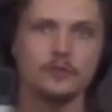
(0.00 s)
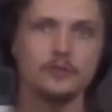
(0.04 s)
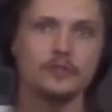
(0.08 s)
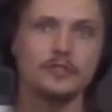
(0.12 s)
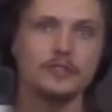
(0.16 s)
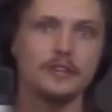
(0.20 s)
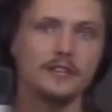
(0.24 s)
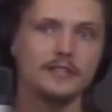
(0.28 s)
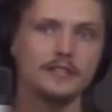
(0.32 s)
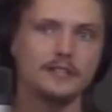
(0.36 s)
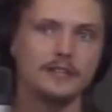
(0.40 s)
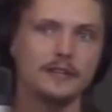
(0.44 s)
This was
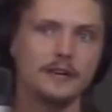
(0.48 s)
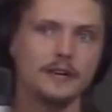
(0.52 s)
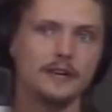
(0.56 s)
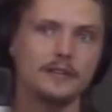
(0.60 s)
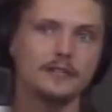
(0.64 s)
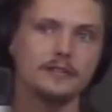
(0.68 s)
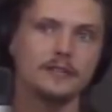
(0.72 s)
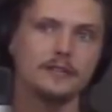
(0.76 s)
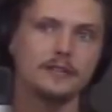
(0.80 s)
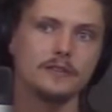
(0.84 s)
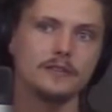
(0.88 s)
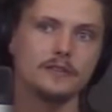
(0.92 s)

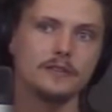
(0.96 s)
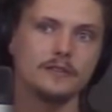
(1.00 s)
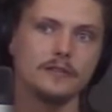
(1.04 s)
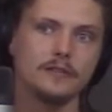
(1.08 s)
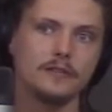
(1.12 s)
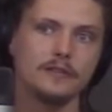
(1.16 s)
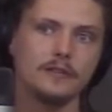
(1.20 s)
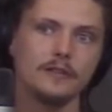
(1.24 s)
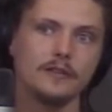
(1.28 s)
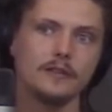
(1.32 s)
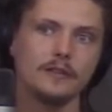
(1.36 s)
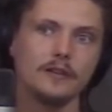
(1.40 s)
1990.
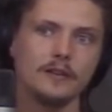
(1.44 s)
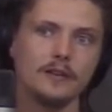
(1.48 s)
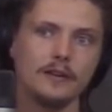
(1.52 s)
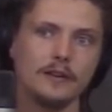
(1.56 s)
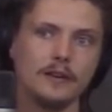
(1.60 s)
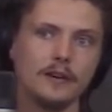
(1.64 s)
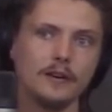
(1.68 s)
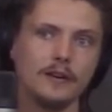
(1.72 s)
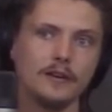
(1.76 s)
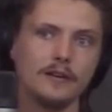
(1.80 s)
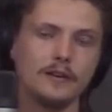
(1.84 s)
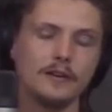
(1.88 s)
Okay,
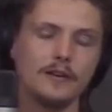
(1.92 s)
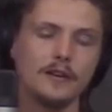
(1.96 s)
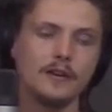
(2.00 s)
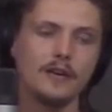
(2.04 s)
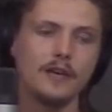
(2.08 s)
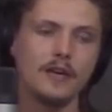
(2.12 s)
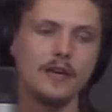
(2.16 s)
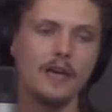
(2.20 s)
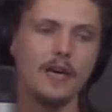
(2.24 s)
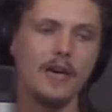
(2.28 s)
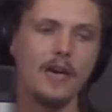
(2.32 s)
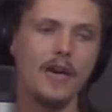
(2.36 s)
1990. Yeah.
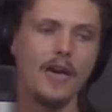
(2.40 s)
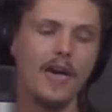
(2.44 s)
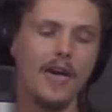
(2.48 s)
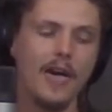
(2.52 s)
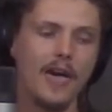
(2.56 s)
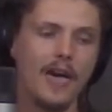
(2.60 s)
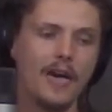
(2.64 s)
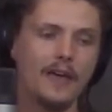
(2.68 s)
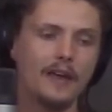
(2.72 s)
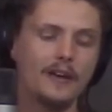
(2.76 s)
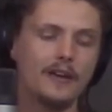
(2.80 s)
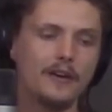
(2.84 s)
Okay.
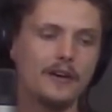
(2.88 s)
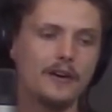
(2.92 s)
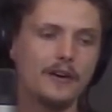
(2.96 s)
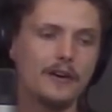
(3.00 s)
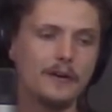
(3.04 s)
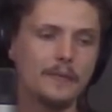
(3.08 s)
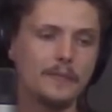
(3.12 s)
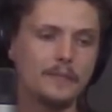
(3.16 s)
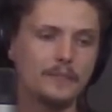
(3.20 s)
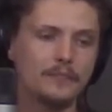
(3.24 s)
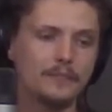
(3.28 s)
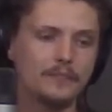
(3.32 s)
And
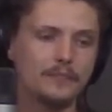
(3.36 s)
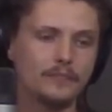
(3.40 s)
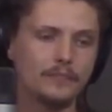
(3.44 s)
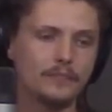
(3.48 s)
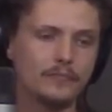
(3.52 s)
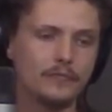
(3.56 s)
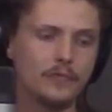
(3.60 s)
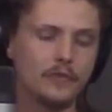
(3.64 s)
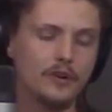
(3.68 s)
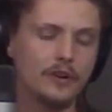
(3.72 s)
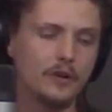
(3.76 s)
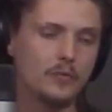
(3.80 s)
um,
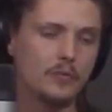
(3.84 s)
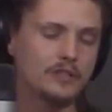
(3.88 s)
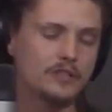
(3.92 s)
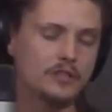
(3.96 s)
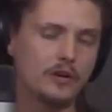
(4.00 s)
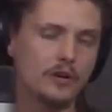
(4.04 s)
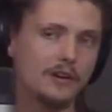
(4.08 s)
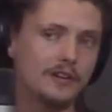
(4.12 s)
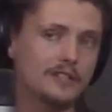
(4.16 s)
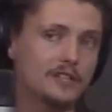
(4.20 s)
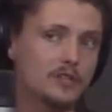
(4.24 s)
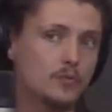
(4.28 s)
no, they were
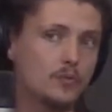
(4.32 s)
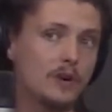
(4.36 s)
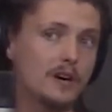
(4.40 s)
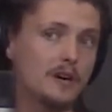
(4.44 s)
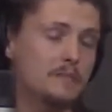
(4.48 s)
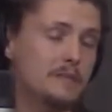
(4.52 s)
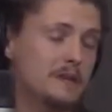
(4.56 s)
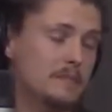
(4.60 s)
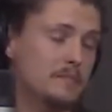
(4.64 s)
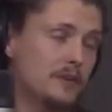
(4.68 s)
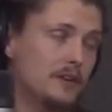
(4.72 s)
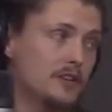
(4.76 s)
targeting
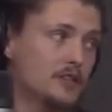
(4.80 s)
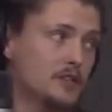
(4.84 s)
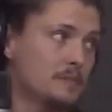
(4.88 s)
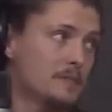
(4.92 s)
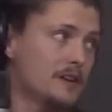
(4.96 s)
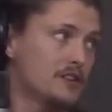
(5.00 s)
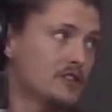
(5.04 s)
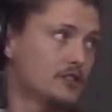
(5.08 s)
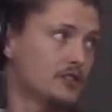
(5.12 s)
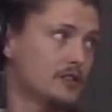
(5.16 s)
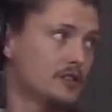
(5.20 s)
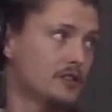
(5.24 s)
white people
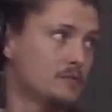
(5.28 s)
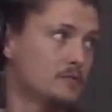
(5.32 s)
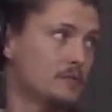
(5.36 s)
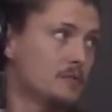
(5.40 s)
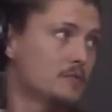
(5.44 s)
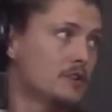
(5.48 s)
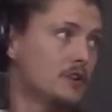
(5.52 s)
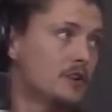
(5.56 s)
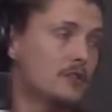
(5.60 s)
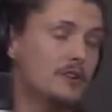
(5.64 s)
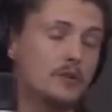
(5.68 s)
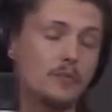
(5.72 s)
especially, and we
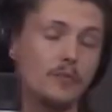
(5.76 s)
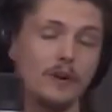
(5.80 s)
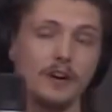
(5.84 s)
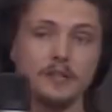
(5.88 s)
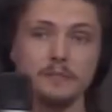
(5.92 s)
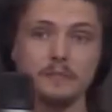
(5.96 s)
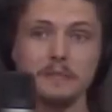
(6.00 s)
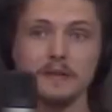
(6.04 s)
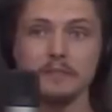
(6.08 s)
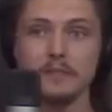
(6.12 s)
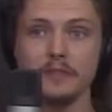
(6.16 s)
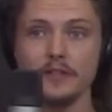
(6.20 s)
were the only
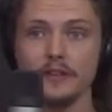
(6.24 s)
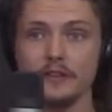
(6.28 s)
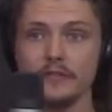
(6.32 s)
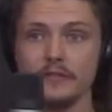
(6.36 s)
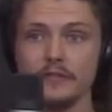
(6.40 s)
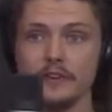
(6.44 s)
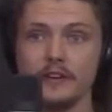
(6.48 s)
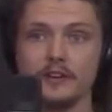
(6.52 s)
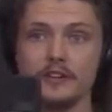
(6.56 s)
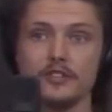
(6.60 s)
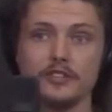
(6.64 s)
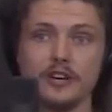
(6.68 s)
white people in the
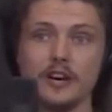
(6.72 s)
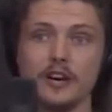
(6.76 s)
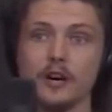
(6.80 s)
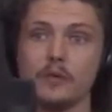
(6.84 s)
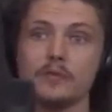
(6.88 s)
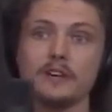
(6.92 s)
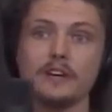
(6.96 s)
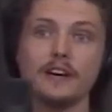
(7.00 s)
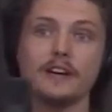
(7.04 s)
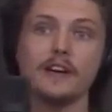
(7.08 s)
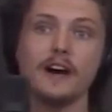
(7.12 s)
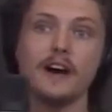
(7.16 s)
hmm. village. So how are
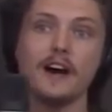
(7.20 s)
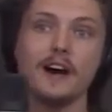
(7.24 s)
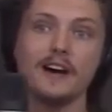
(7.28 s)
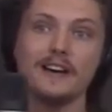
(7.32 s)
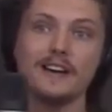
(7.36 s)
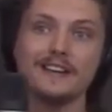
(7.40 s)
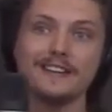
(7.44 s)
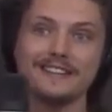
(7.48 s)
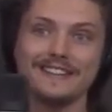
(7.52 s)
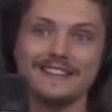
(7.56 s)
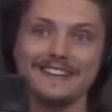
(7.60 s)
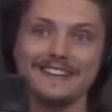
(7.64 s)
we gonna hide?